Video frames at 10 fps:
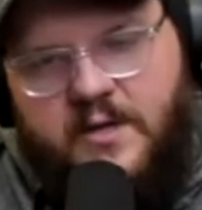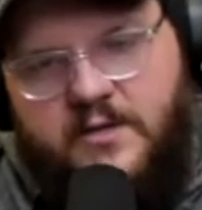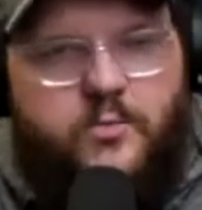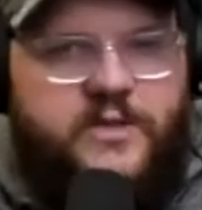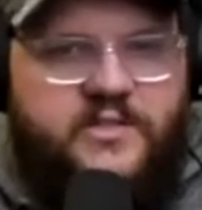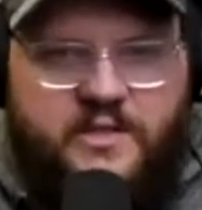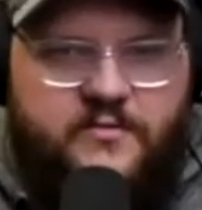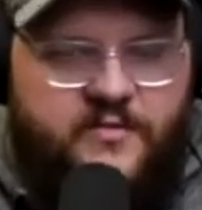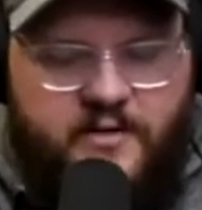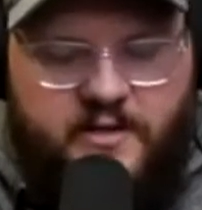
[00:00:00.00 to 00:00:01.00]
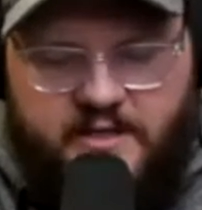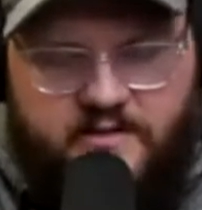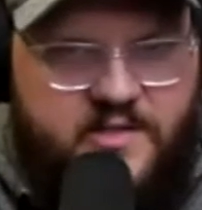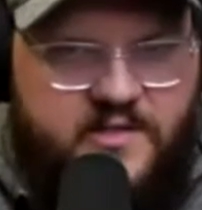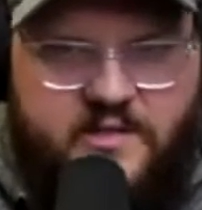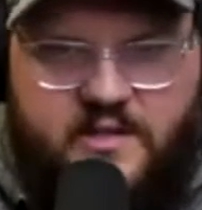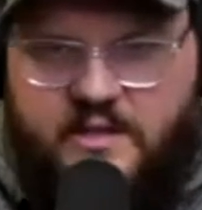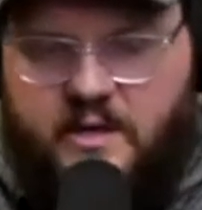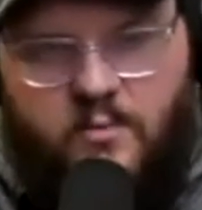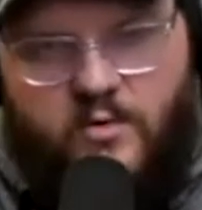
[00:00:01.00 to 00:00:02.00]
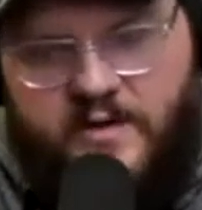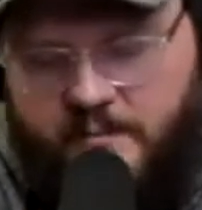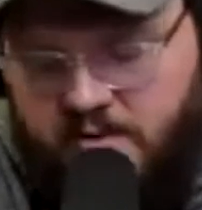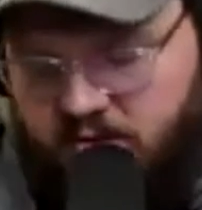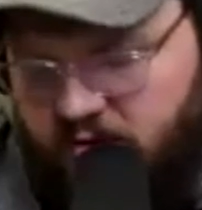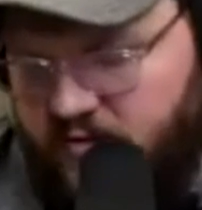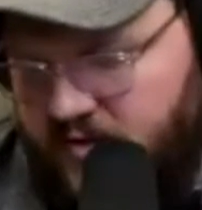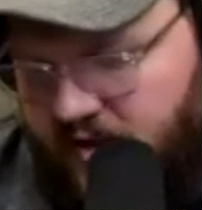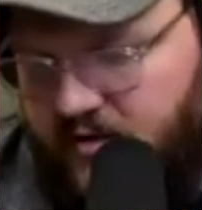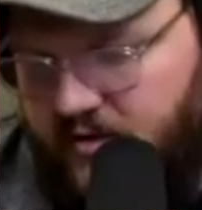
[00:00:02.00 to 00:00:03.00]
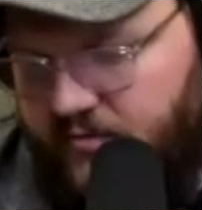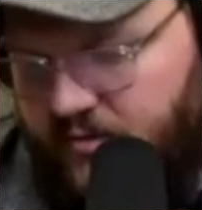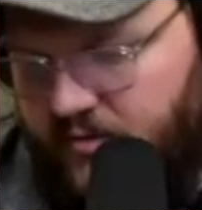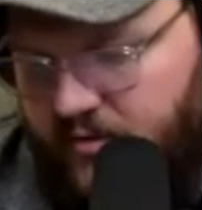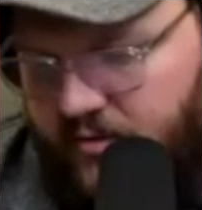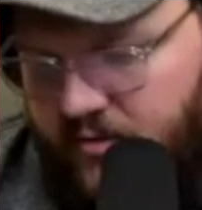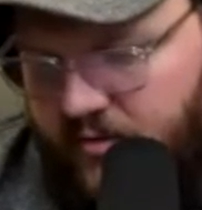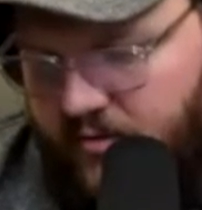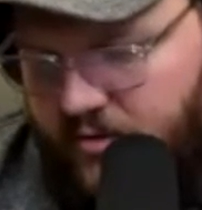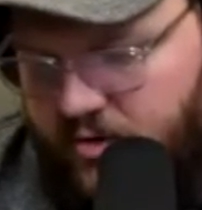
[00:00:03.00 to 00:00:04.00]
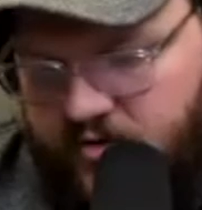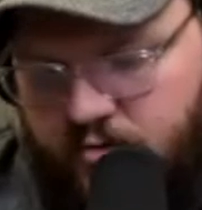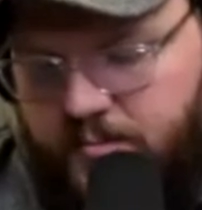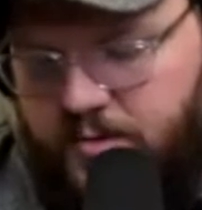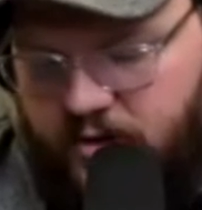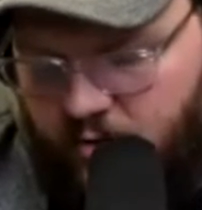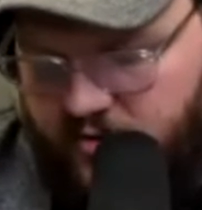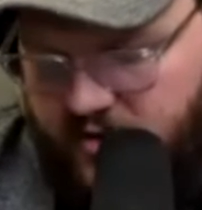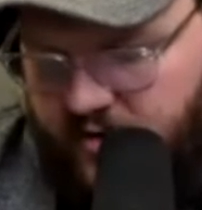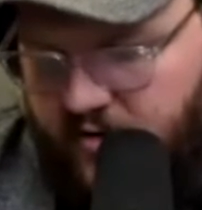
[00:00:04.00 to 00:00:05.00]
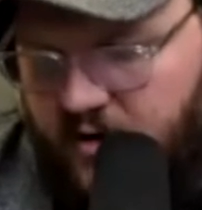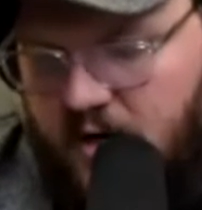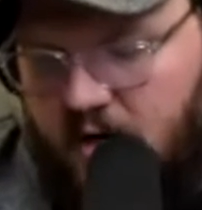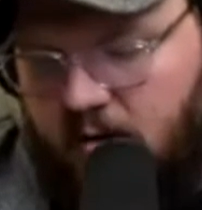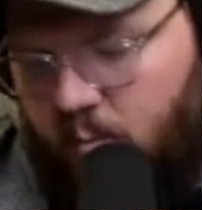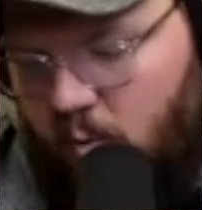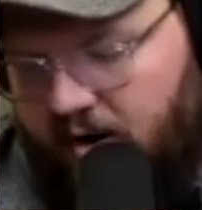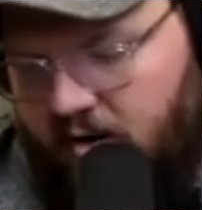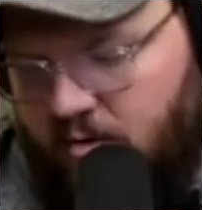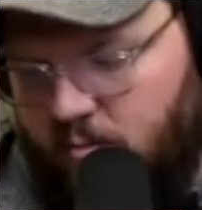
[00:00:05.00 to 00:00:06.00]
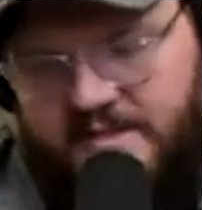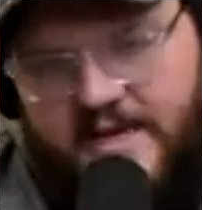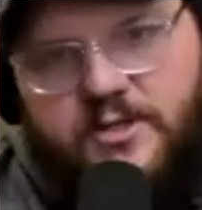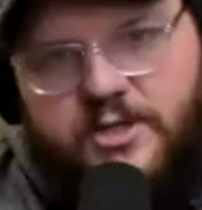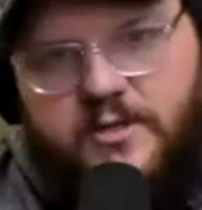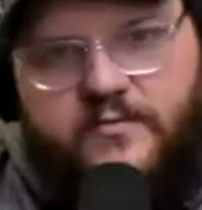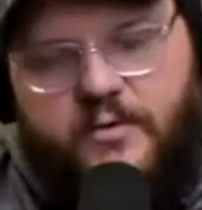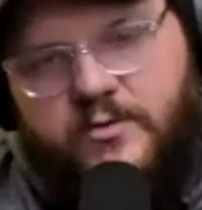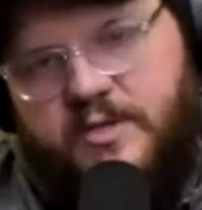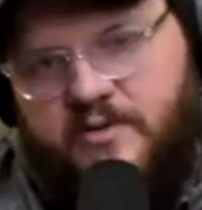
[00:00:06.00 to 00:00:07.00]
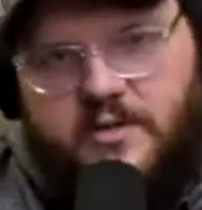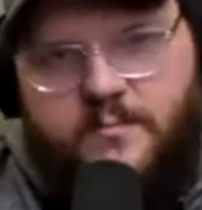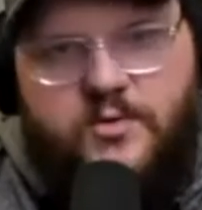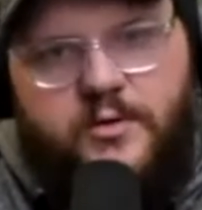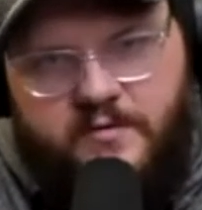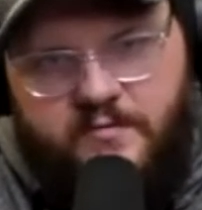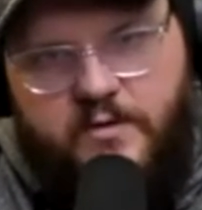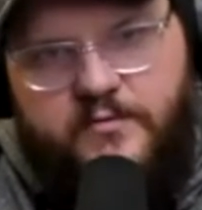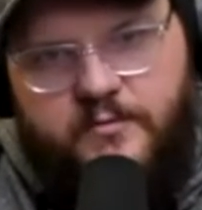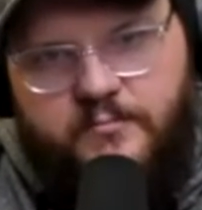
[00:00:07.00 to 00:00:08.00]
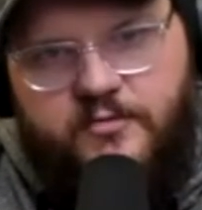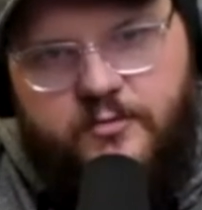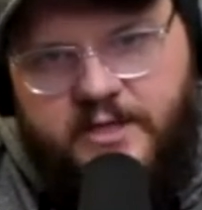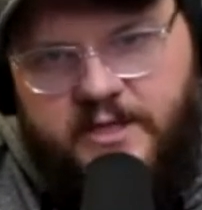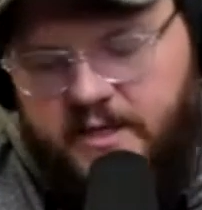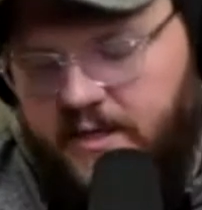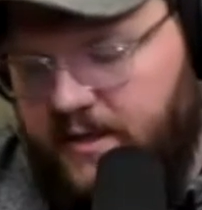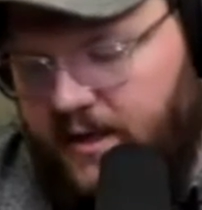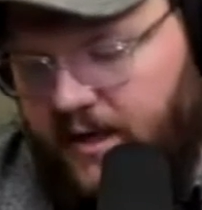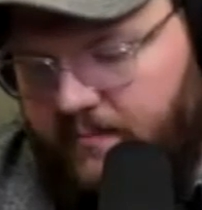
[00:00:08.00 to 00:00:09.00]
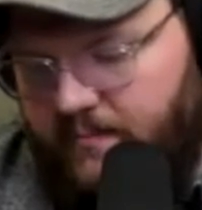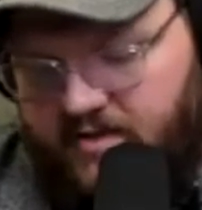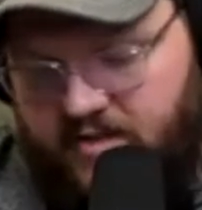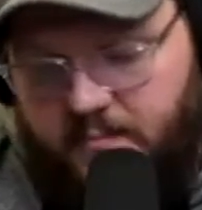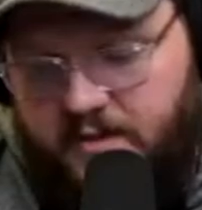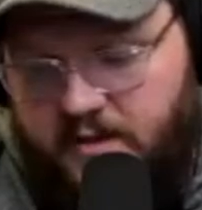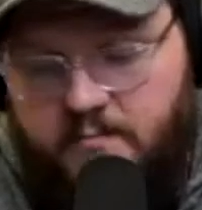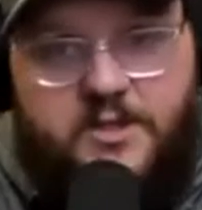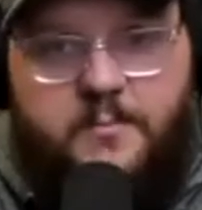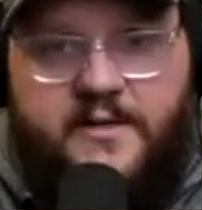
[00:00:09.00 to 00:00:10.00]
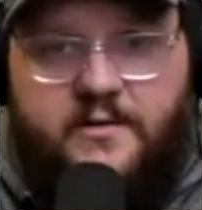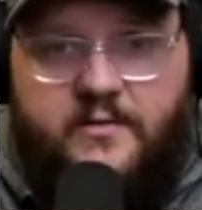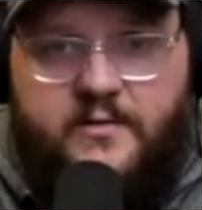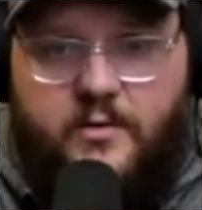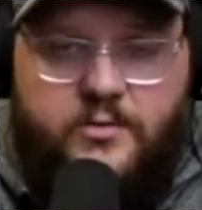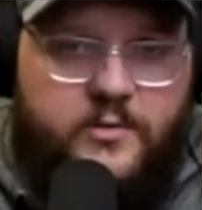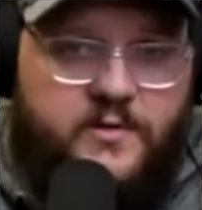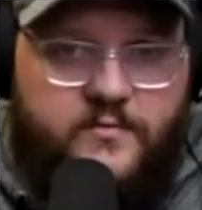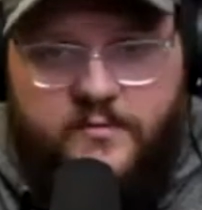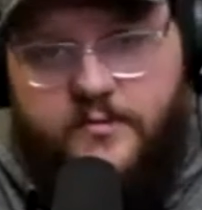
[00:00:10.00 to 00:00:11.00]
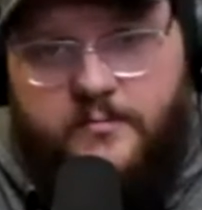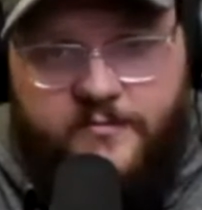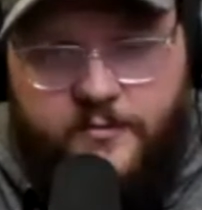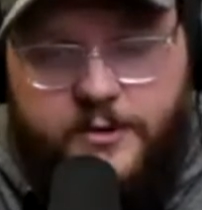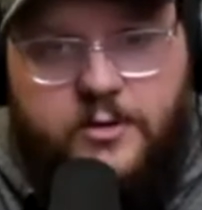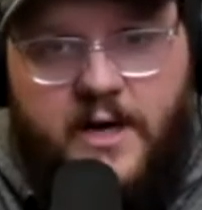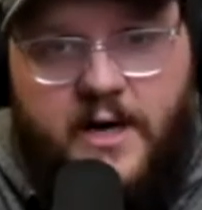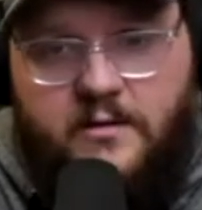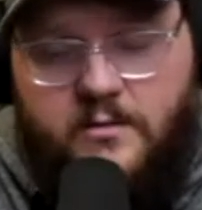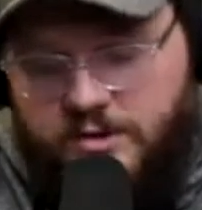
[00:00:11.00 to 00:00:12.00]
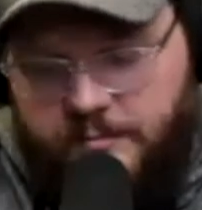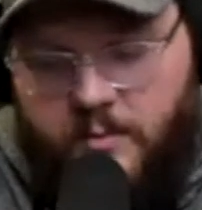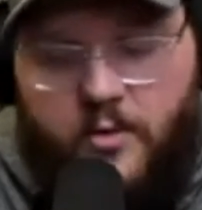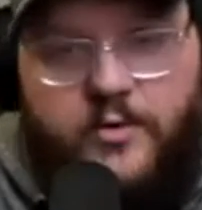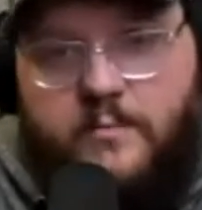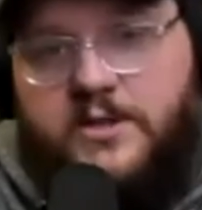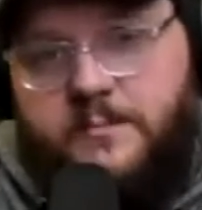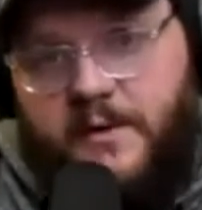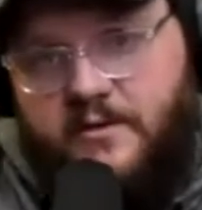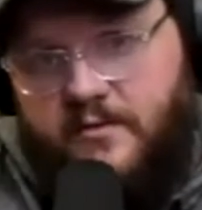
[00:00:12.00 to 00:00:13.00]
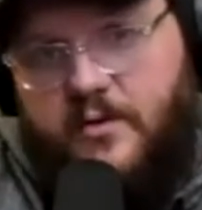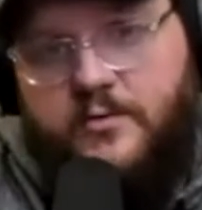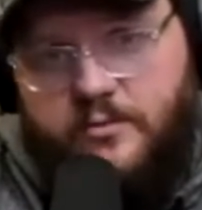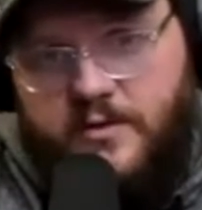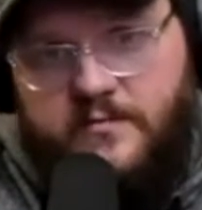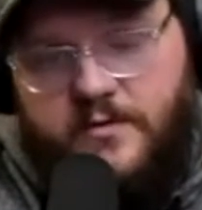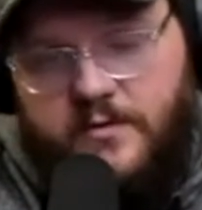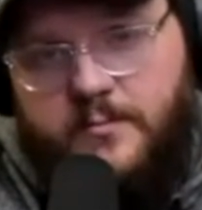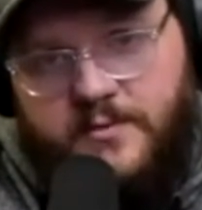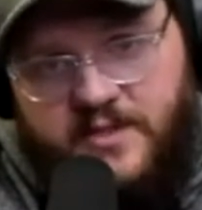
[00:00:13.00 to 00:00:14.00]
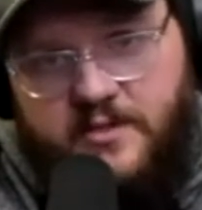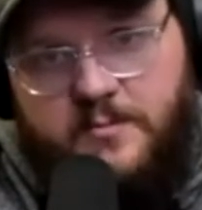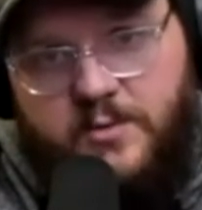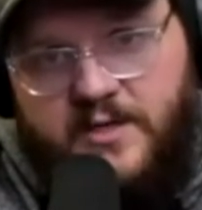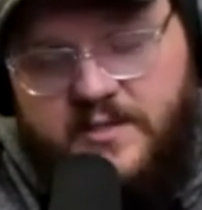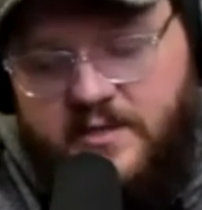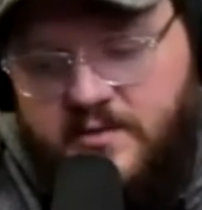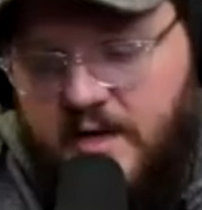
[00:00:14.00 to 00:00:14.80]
So we see fairly consistently, and I'm more than happy to share this data for the transcription notes here, where retention for those customers who convert from free is typically much better than those who convert from free trial, which both are much better than those who convert from a sales process.